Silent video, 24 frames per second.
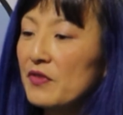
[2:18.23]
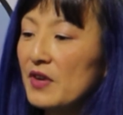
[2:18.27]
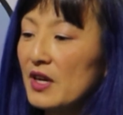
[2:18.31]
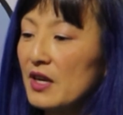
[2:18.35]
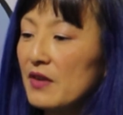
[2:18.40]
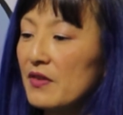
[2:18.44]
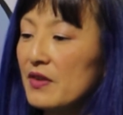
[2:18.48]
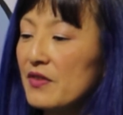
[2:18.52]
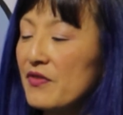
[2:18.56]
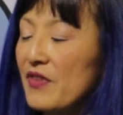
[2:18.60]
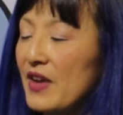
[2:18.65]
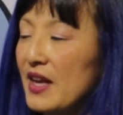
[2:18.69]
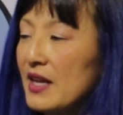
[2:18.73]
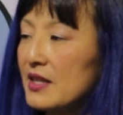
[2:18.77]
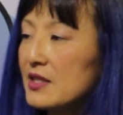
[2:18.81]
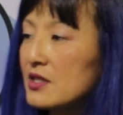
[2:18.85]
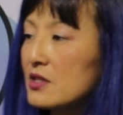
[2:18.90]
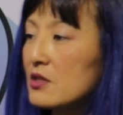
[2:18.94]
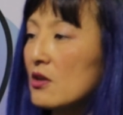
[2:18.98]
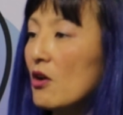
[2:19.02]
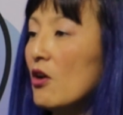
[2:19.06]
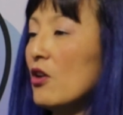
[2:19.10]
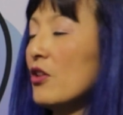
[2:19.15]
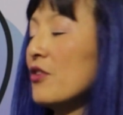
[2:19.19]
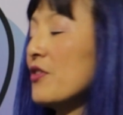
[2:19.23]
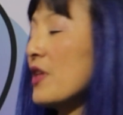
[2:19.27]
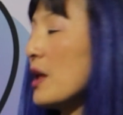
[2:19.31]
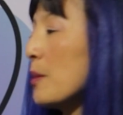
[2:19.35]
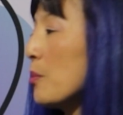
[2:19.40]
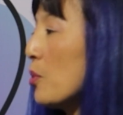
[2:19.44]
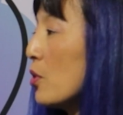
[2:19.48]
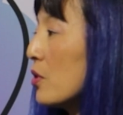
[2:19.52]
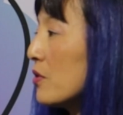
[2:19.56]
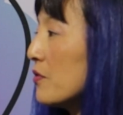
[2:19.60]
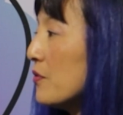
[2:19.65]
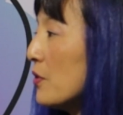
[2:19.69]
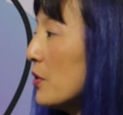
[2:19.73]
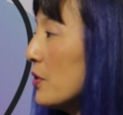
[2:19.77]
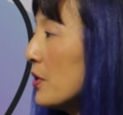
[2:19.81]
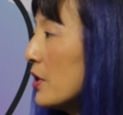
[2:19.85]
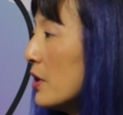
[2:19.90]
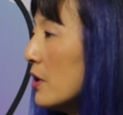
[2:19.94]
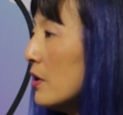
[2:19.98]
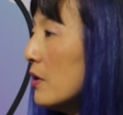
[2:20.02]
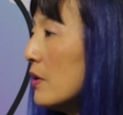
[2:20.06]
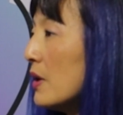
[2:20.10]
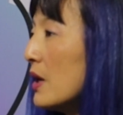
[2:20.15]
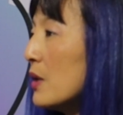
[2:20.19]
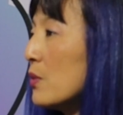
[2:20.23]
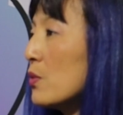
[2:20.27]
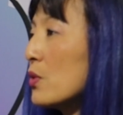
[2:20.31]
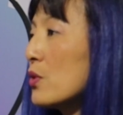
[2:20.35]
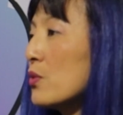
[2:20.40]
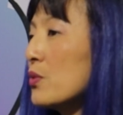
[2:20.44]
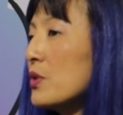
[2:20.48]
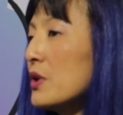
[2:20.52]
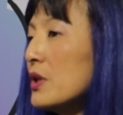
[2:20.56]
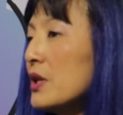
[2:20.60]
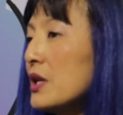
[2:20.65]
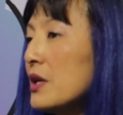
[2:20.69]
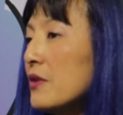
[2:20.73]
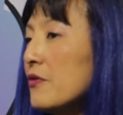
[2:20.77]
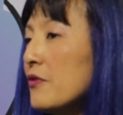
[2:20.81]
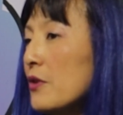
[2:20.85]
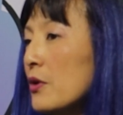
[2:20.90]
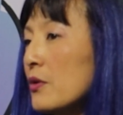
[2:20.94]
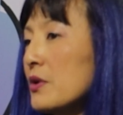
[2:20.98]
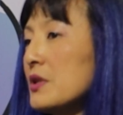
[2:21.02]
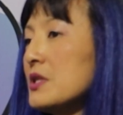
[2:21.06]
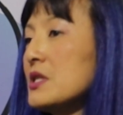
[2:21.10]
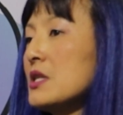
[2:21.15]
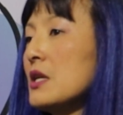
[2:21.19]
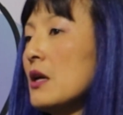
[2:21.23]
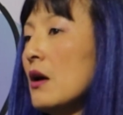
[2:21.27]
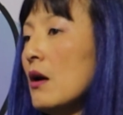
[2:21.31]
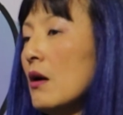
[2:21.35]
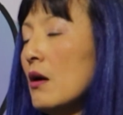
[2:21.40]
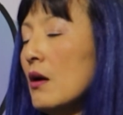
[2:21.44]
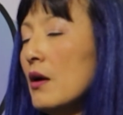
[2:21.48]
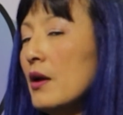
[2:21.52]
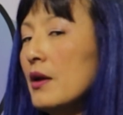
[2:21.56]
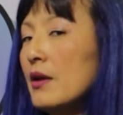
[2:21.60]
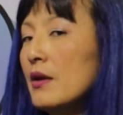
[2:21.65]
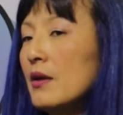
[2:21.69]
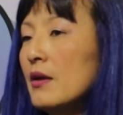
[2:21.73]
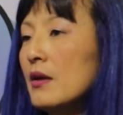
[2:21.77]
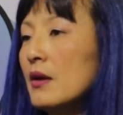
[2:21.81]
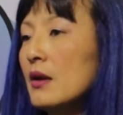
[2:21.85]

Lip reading: kind of advanced all of that portfolio, and we're really focusing on